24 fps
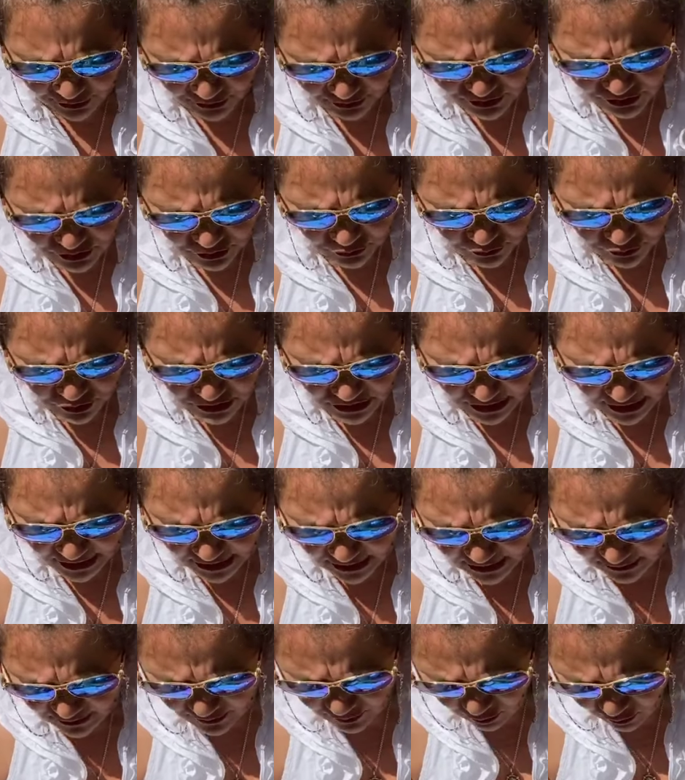So you
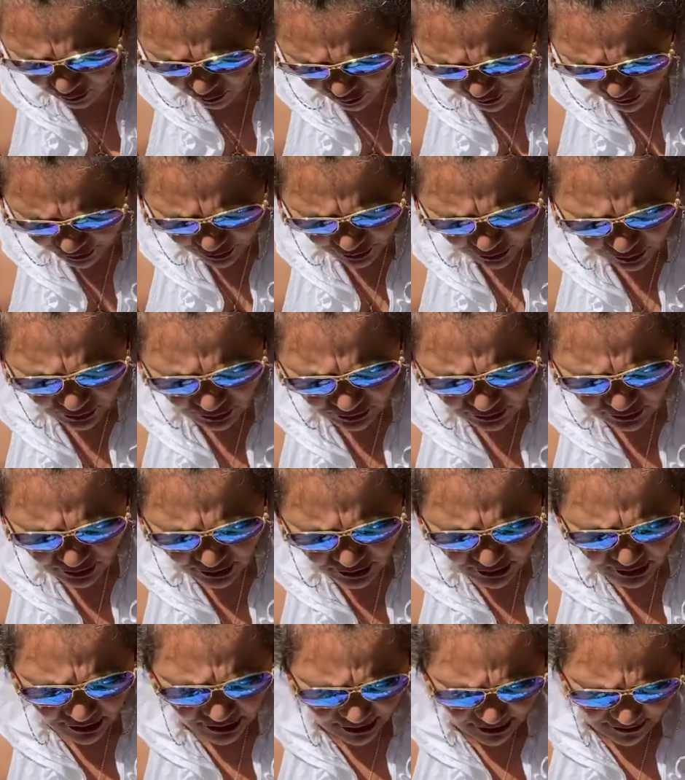take oil
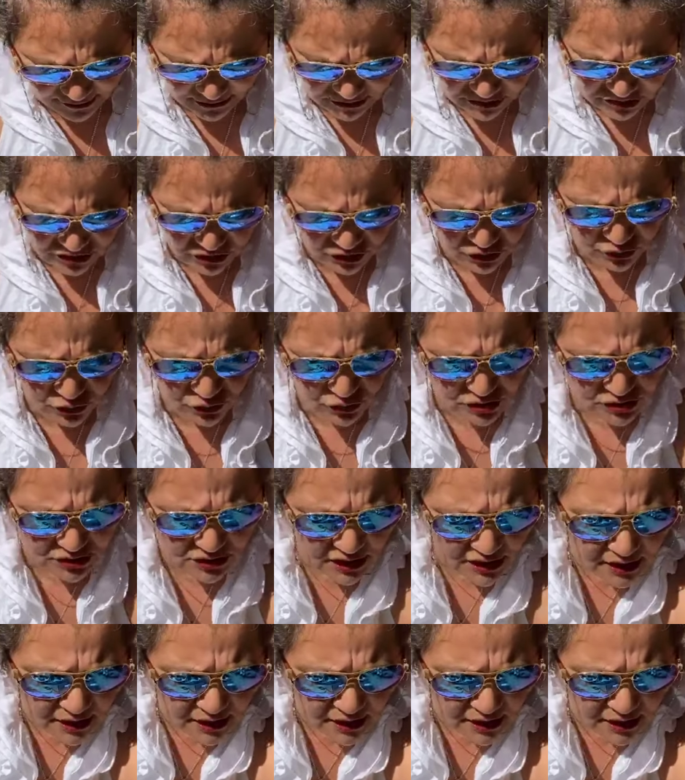and then just use,